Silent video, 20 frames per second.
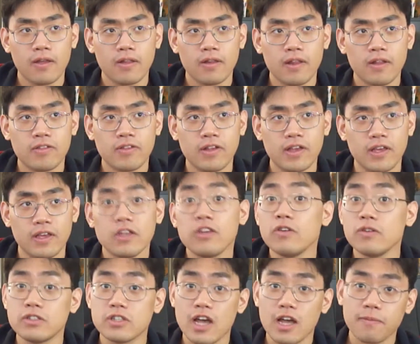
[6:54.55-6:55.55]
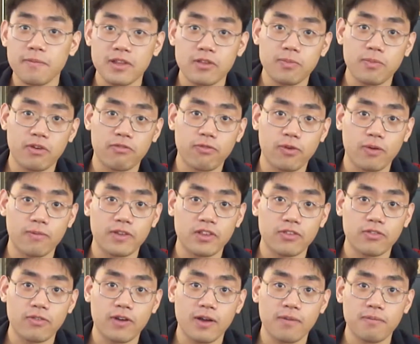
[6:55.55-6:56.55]
let's see, Hugh Jackman's
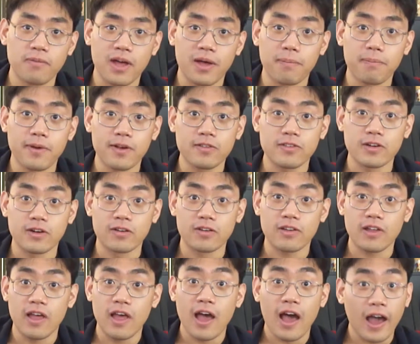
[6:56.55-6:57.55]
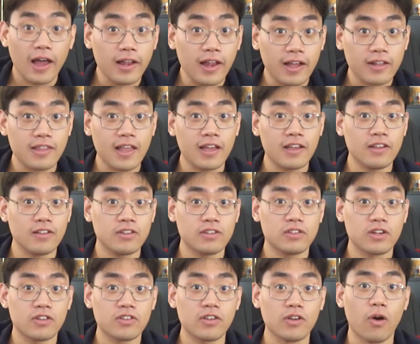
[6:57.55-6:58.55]
performance from Prisoners. I like that he's
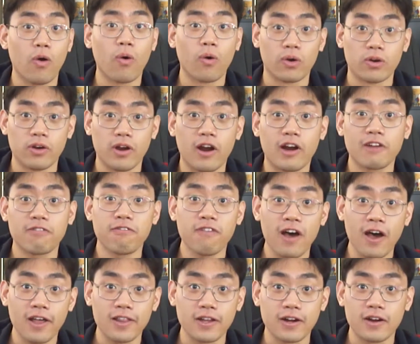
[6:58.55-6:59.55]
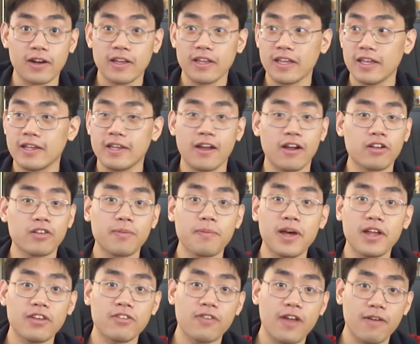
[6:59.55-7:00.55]
just an ordinary father. He cares
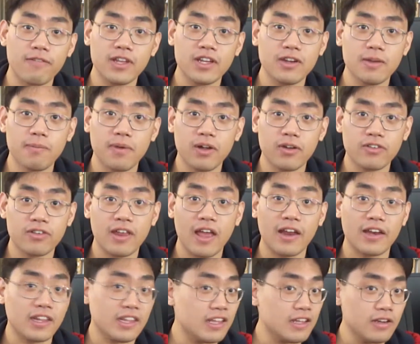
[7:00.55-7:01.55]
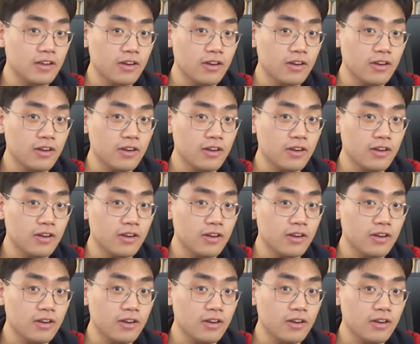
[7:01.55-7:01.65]
about his family the most, and he